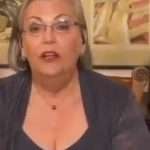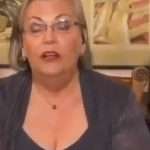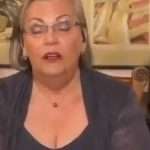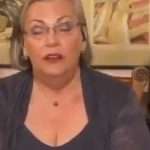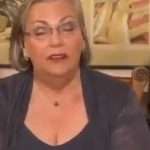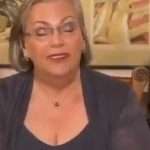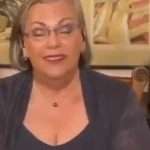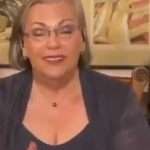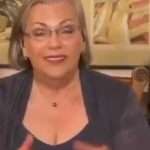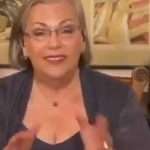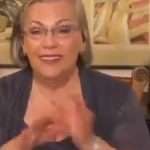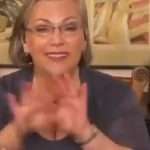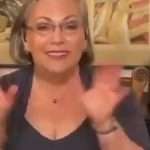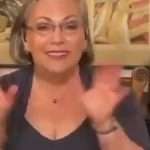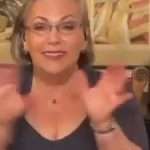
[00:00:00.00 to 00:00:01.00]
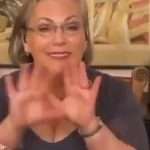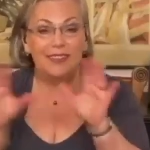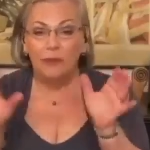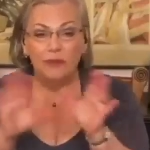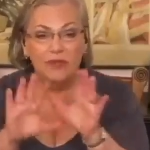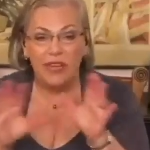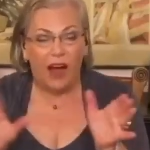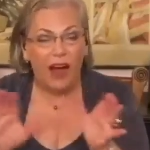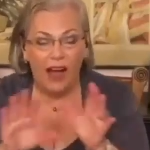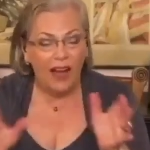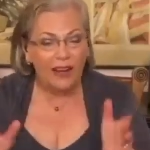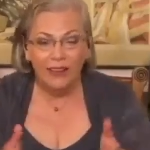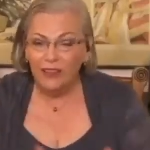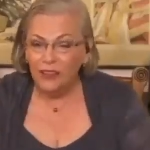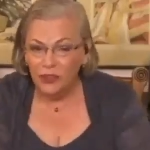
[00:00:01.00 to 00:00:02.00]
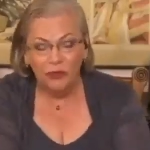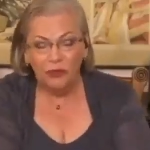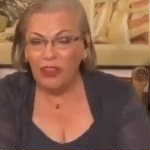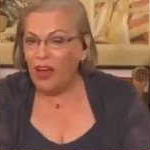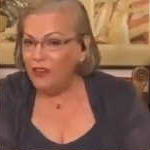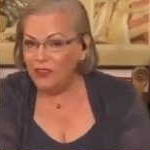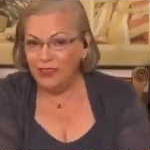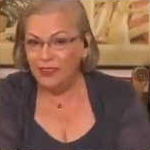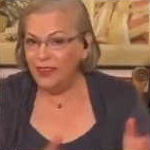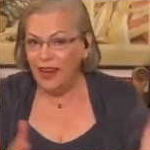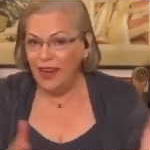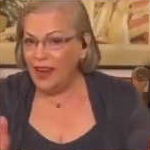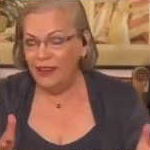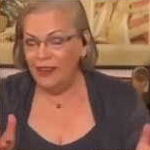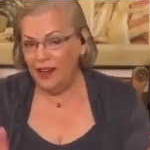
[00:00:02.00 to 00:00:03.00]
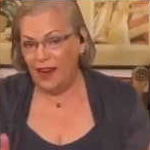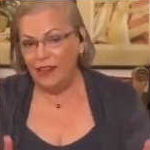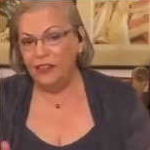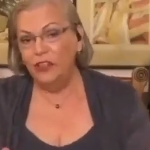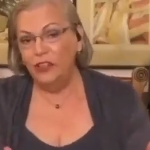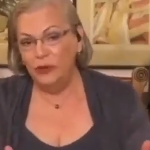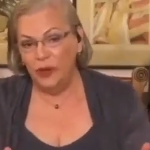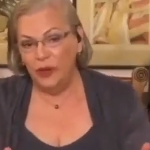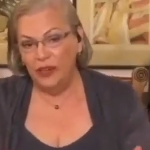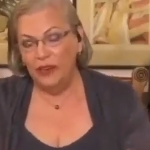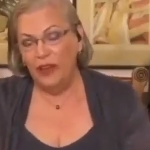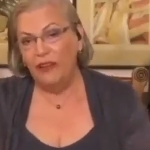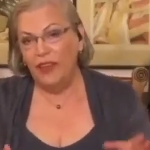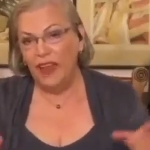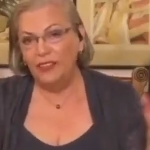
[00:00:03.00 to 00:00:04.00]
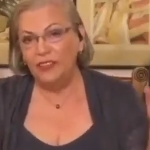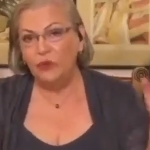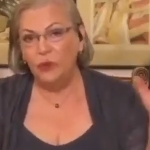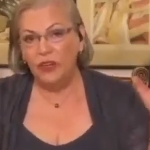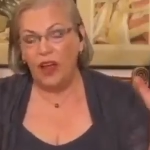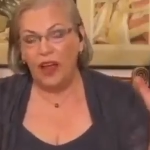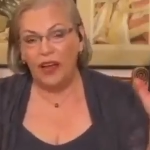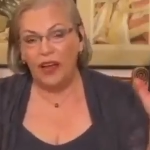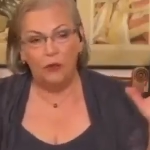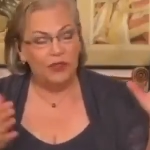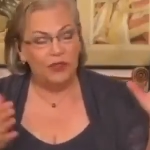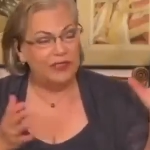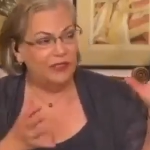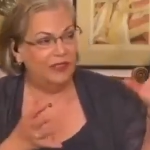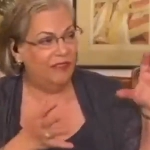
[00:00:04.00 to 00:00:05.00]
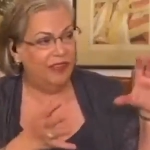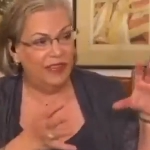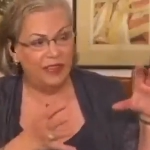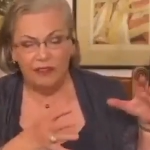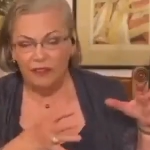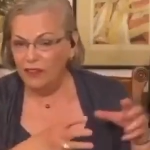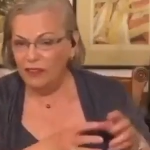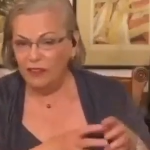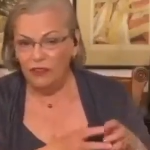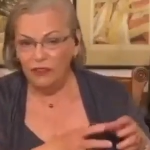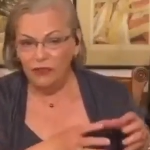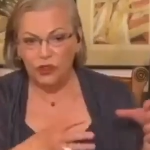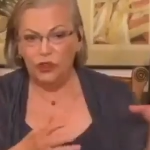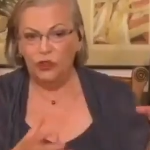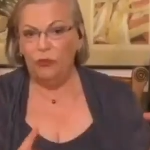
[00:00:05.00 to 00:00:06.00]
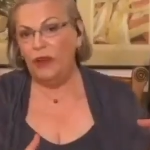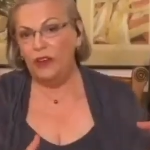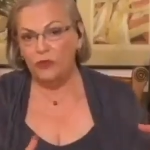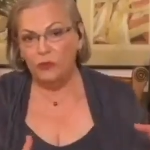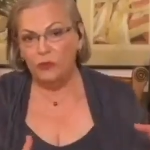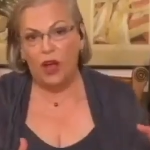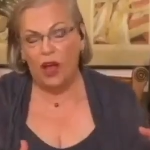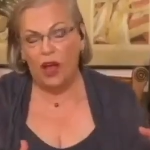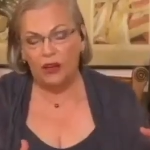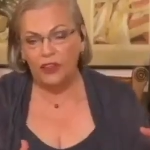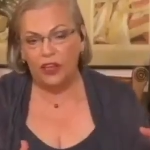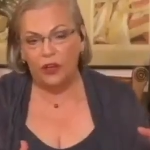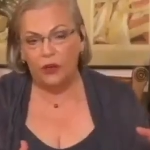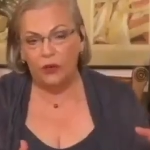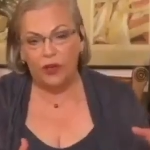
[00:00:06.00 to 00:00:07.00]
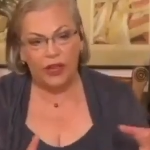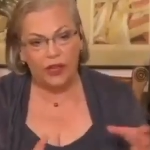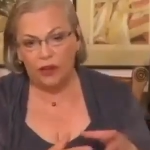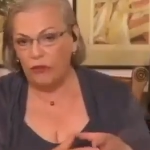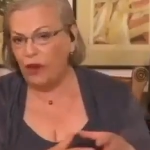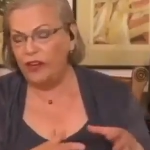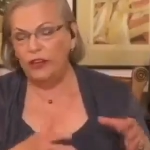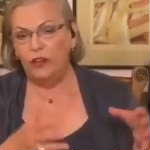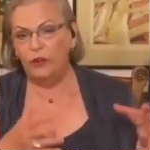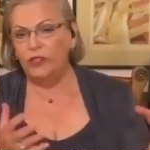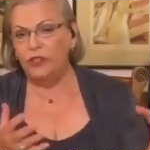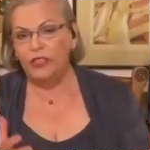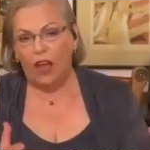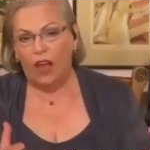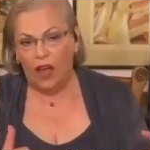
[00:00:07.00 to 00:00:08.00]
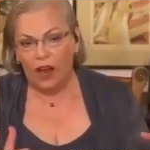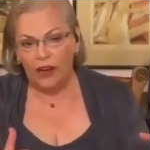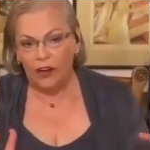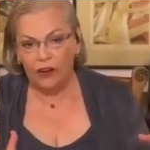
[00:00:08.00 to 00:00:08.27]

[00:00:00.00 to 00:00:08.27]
See, the system died in 2008 and I knew it. And that's when I was living in a little 2-bedroom condo, getting ready to retire,